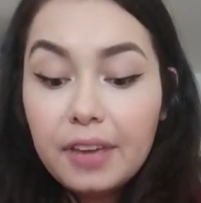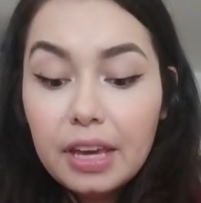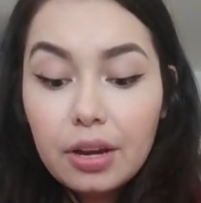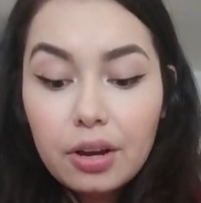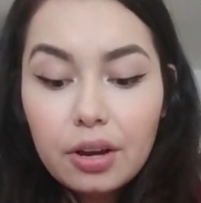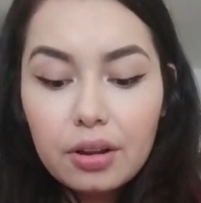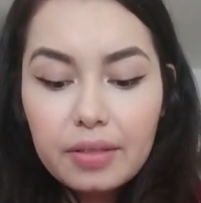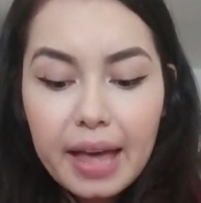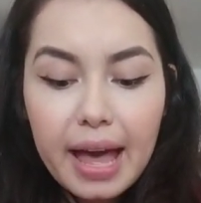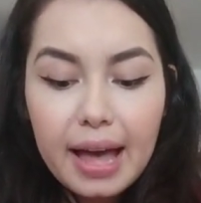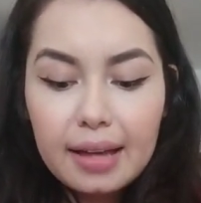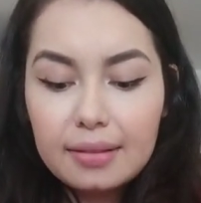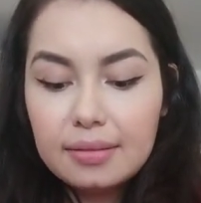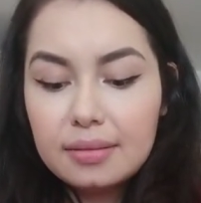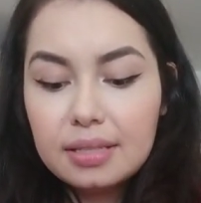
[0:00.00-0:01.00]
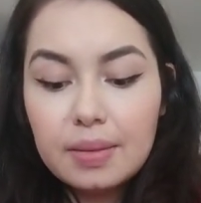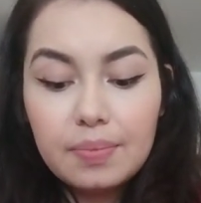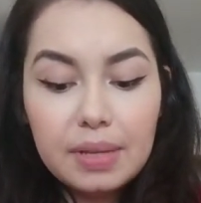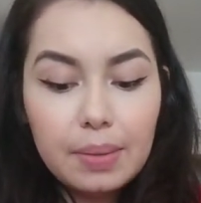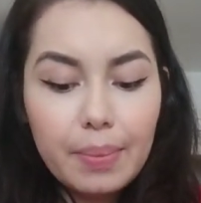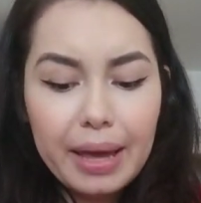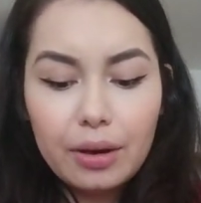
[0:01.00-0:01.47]
fear that
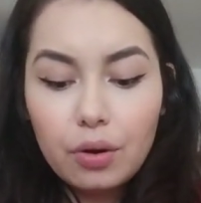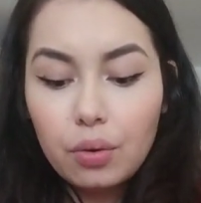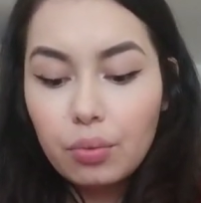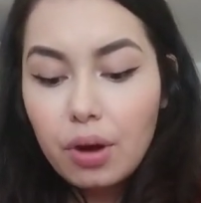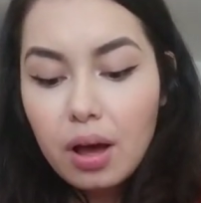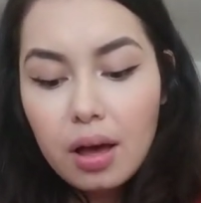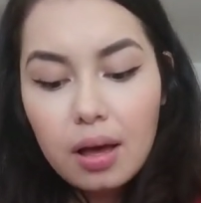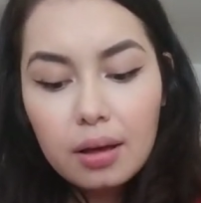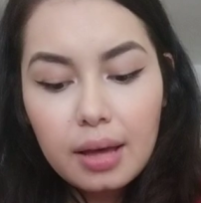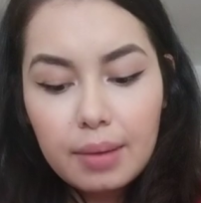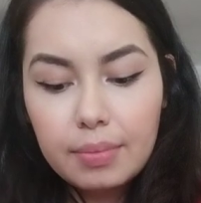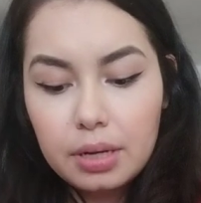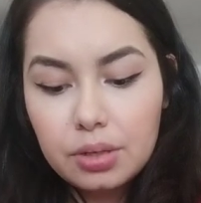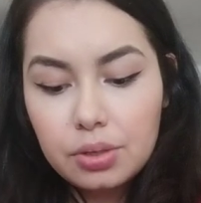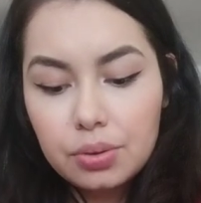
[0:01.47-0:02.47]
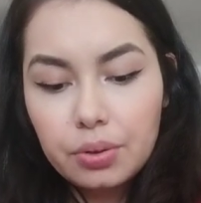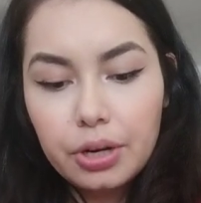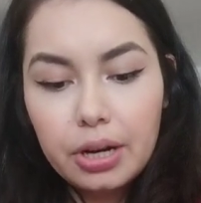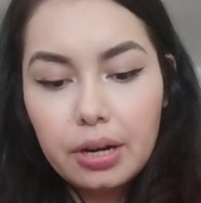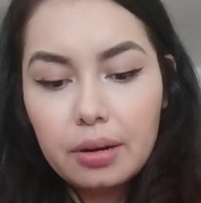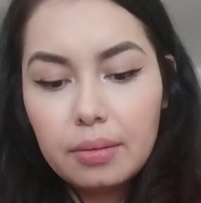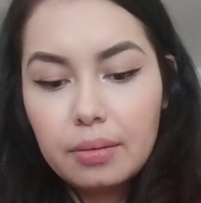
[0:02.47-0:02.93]
something might go wrong. I'm not
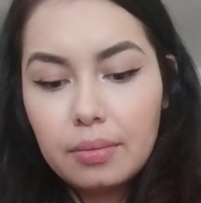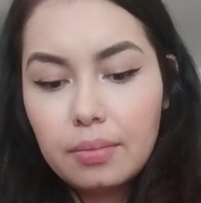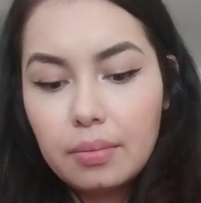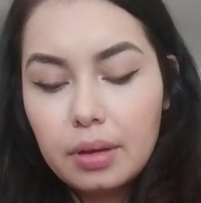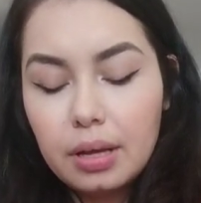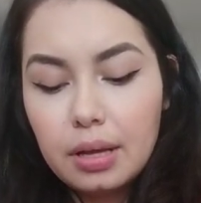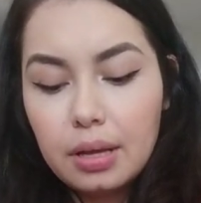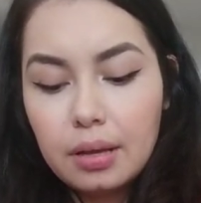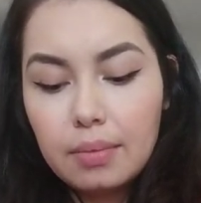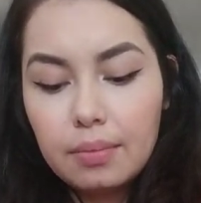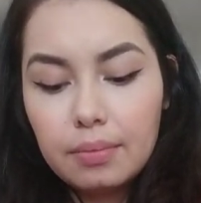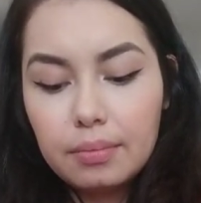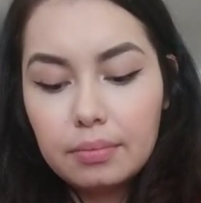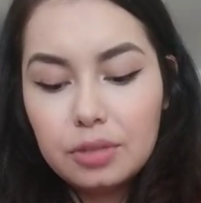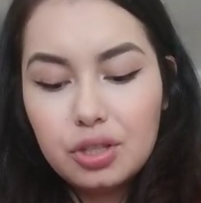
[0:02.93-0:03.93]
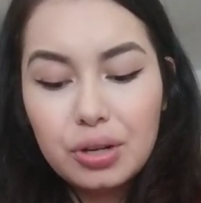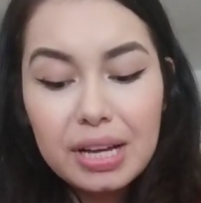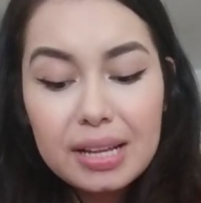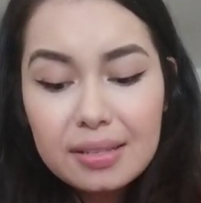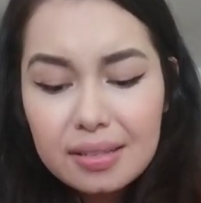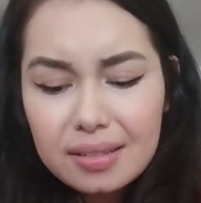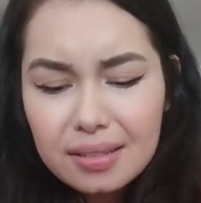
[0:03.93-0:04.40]
sure.
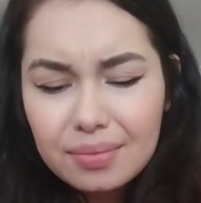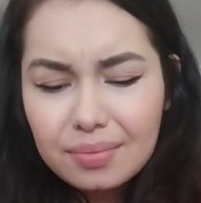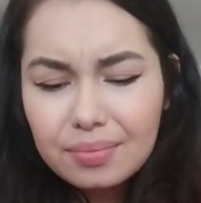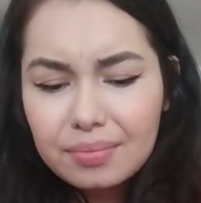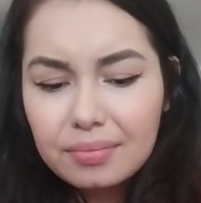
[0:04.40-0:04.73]
Trust.